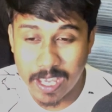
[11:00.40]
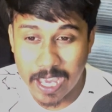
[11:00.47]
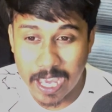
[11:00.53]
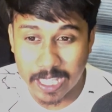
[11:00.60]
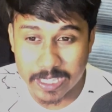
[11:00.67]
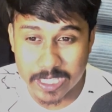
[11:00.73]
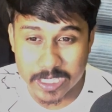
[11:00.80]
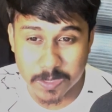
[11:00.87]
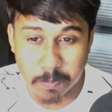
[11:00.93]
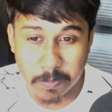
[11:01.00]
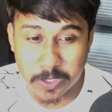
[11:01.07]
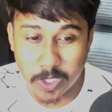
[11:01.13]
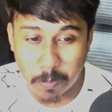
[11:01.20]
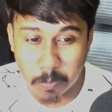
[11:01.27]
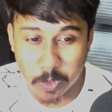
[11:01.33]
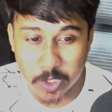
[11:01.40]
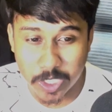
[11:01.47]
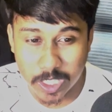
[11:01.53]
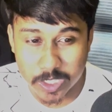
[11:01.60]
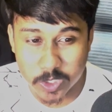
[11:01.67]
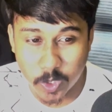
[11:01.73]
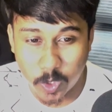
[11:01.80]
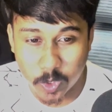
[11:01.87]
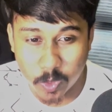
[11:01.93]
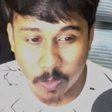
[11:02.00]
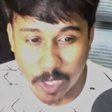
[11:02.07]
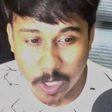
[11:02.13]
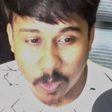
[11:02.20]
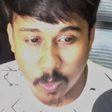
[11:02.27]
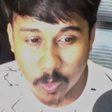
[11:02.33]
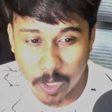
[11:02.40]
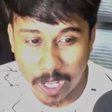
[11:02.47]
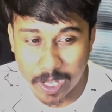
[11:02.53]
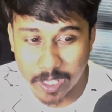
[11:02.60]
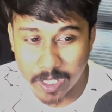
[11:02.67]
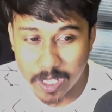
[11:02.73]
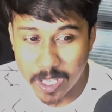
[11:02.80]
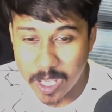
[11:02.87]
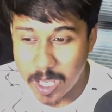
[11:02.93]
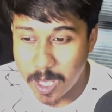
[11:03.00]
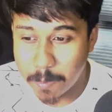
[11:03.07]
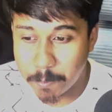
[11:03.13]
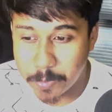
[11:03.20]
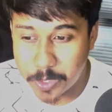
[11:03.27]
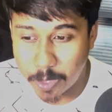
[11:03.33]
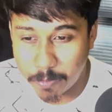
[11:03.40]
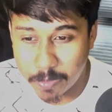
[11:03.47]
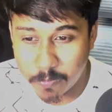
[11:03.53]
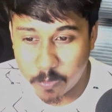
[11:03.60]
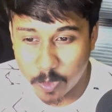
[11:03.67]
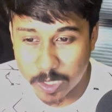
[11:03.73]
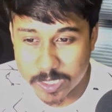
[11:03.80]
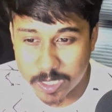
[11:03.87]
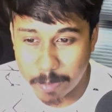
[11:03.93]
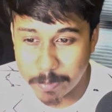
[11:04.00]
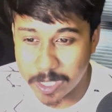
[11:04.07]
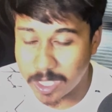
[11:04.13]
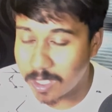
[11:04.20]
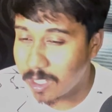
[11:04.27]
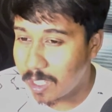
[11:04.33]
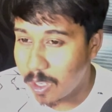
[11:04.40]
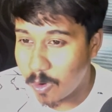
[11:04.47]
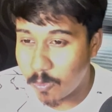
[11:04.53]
and this bishop position is not looking good, and bishop f4 is coming.